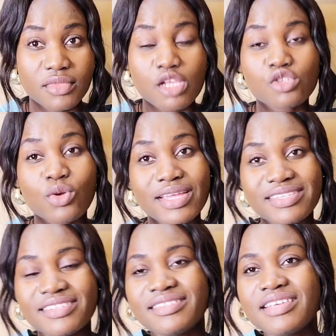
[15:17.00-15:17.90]
So
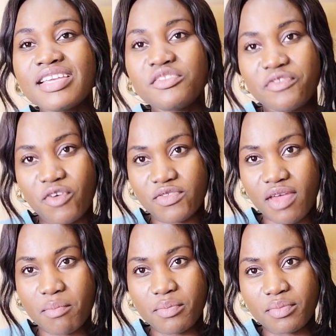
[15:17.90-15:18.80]
intercede for
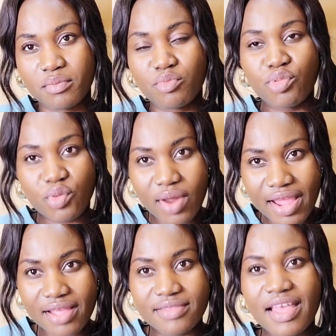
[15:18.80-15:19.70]
them.
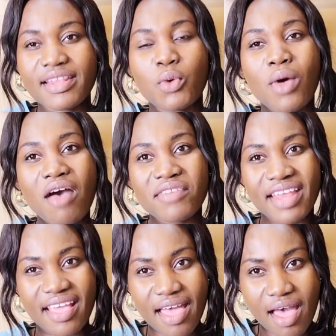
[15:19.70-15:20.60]
Pray that they will have an
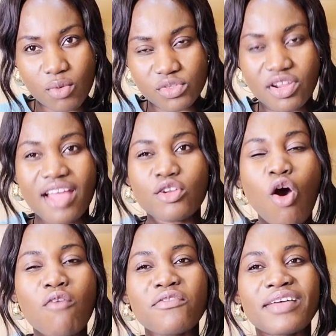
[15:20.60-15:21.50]
encounter, an
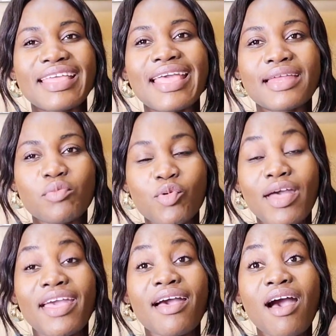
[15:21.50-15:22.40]
unforgettable
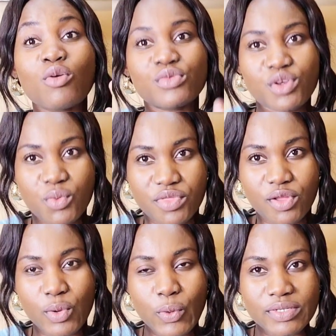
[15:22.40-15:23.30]
encounter with
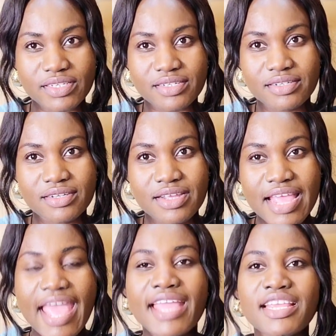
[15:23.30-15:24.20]
the Lord.
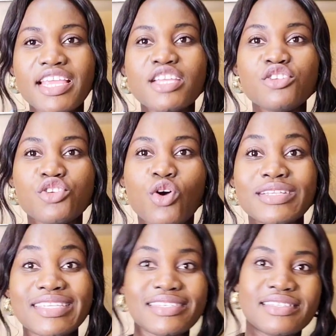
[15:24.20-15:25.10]
And in
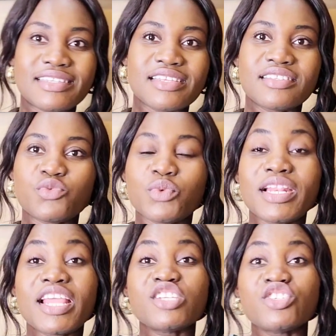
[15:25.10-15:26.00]
your distance
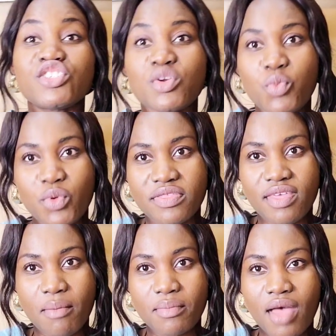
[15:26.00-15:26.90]
relationship with
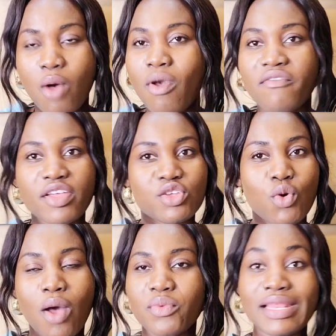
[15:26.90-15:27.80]
them, however you
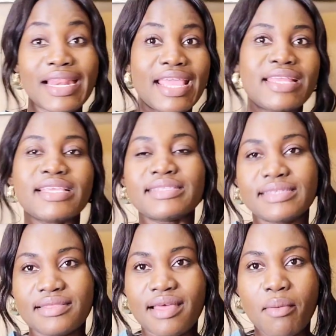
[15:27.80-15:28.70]
are relating
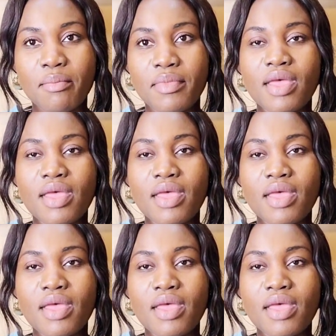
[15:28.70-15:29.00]
to them,